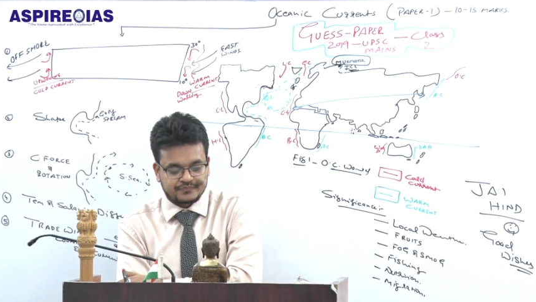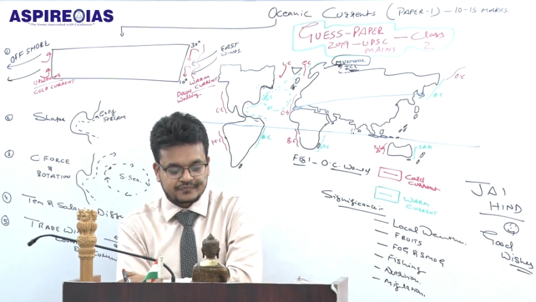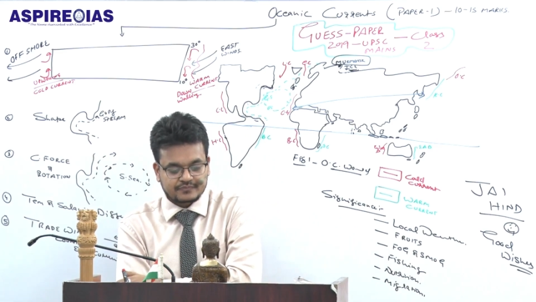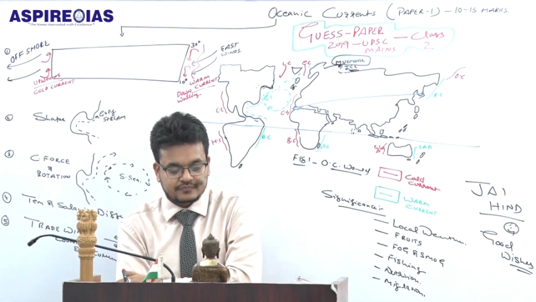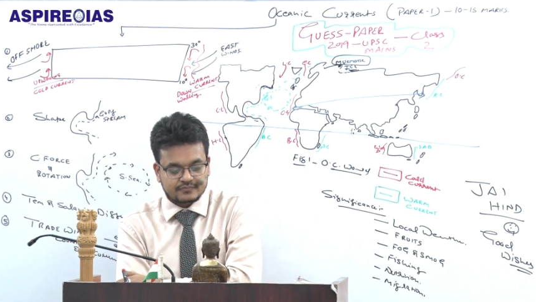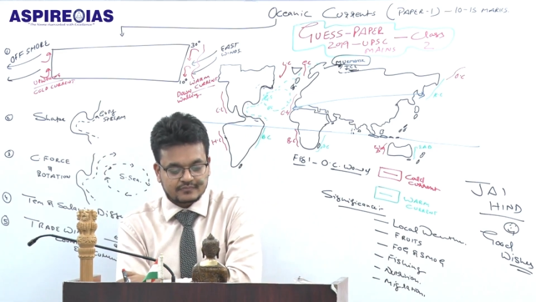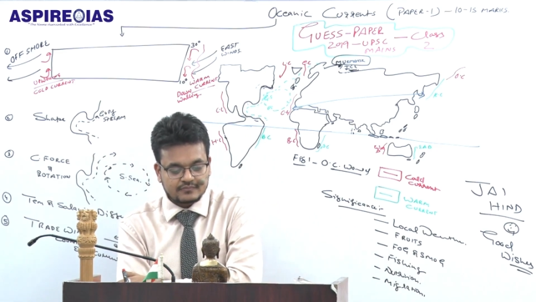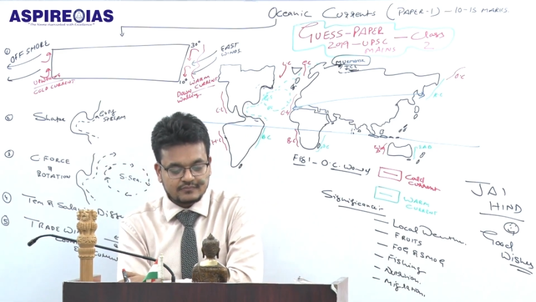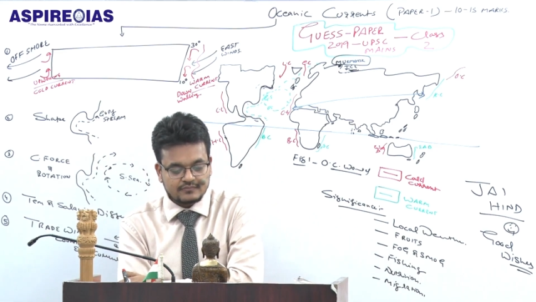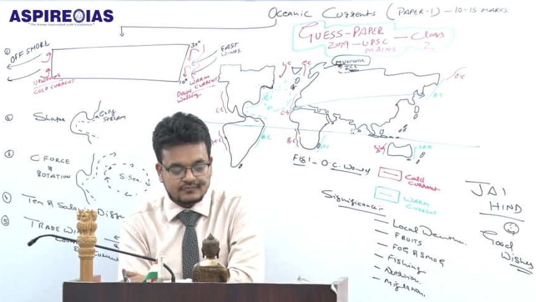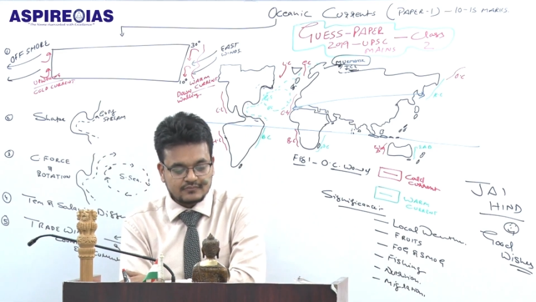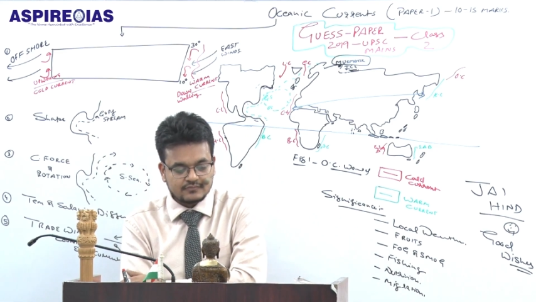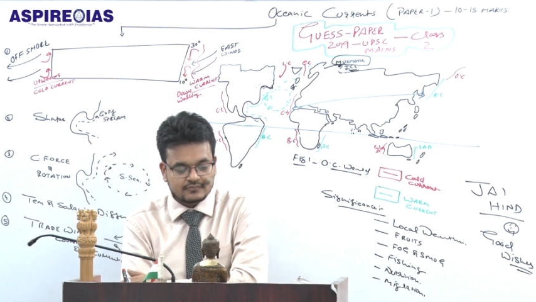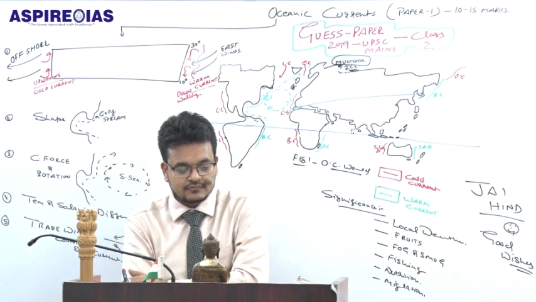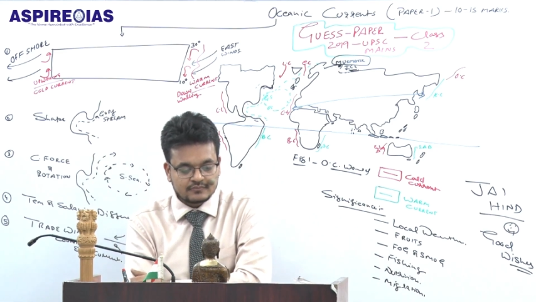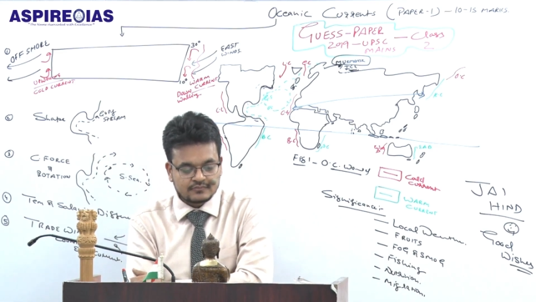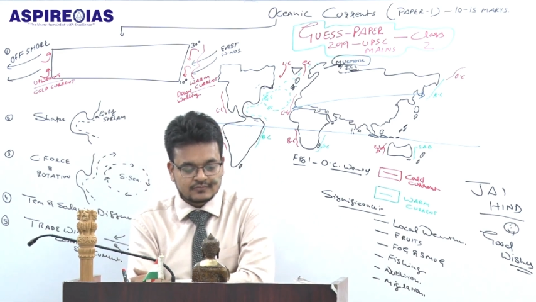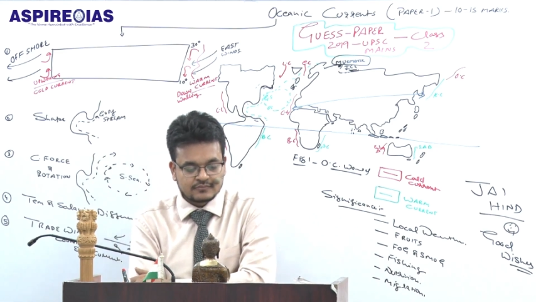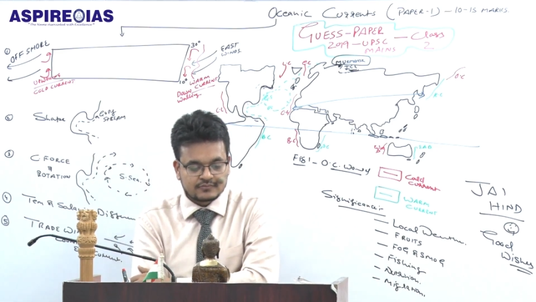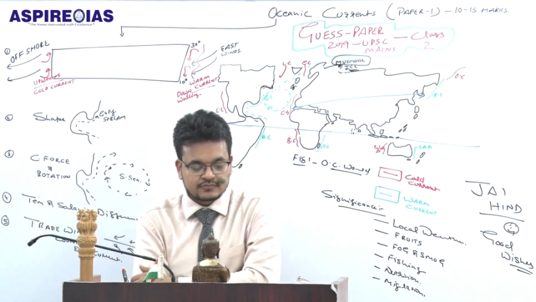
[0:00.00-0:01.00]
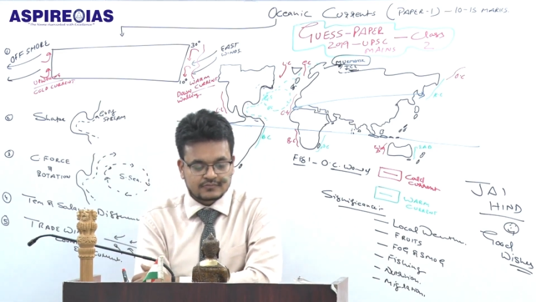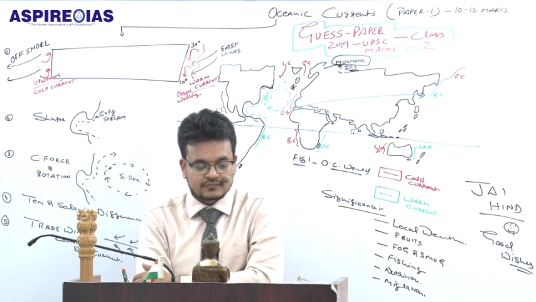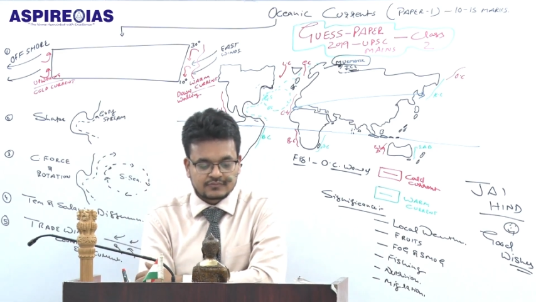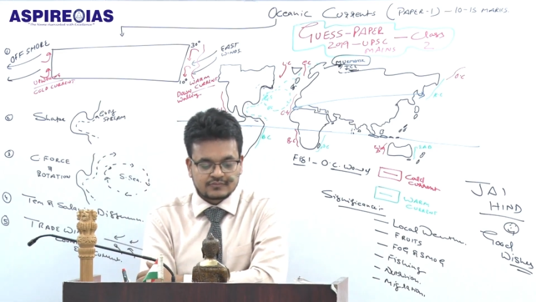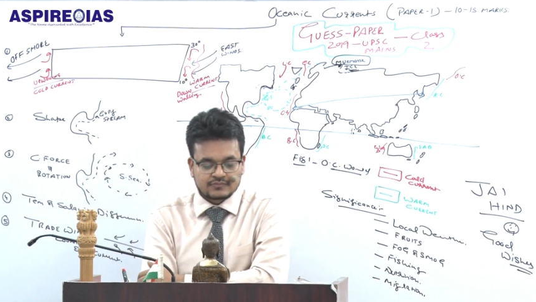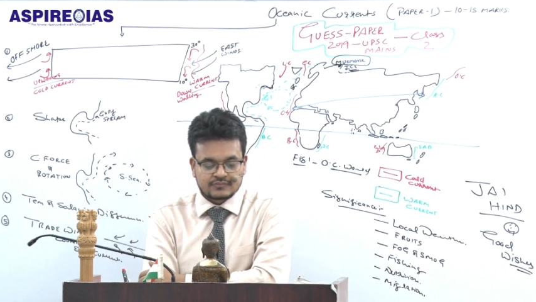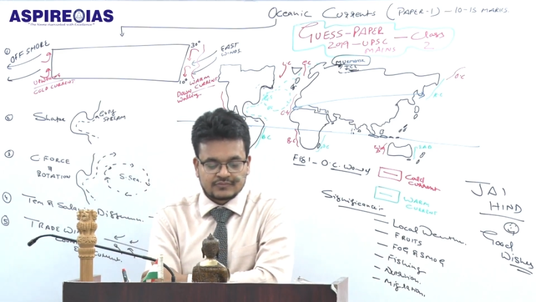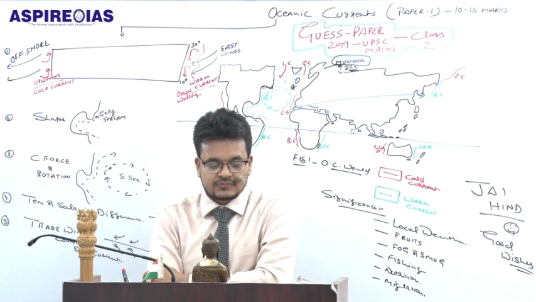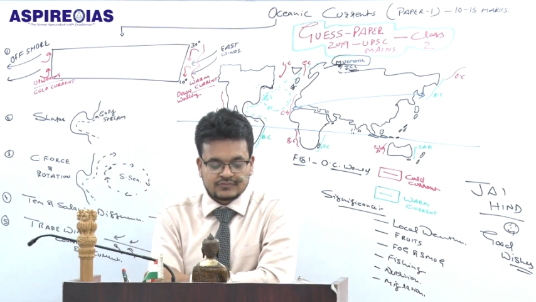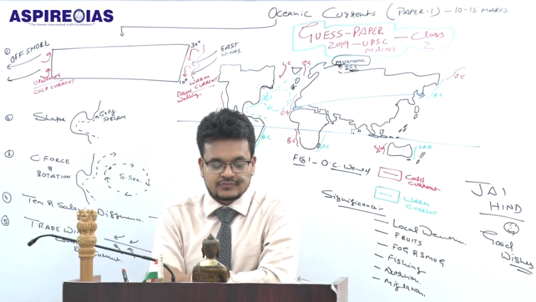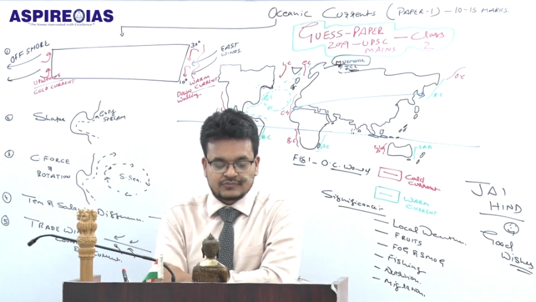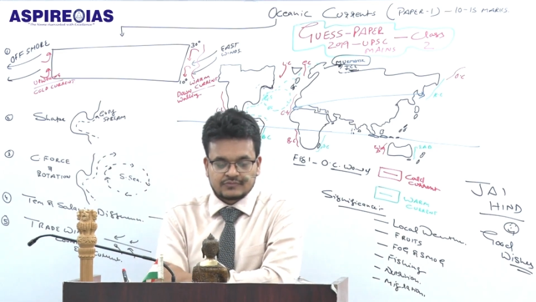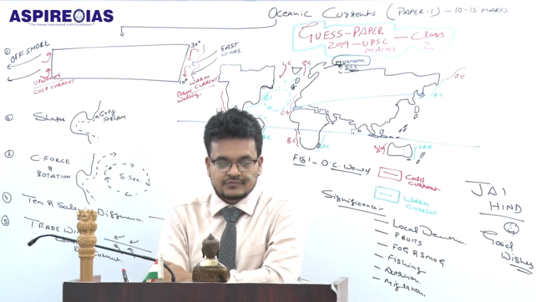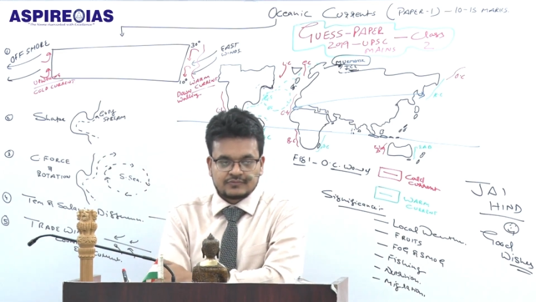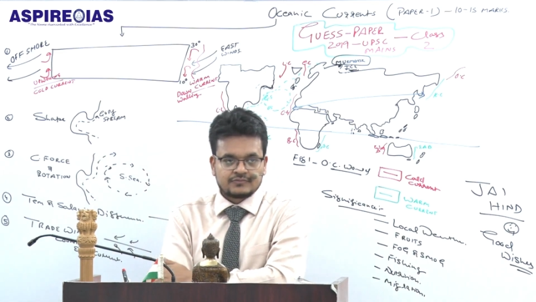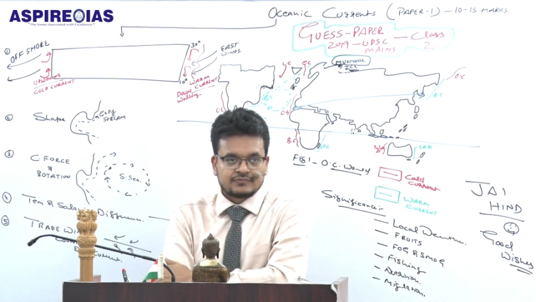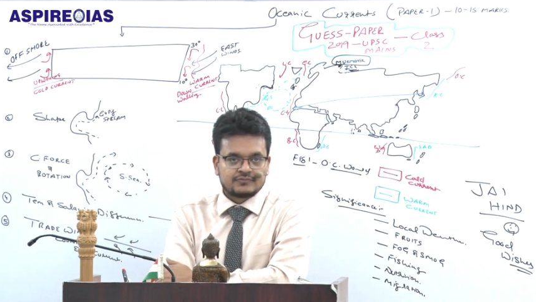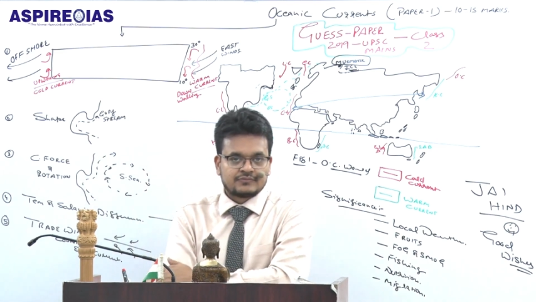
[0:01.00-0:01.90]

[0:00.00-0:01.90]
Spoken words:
(no one is talking)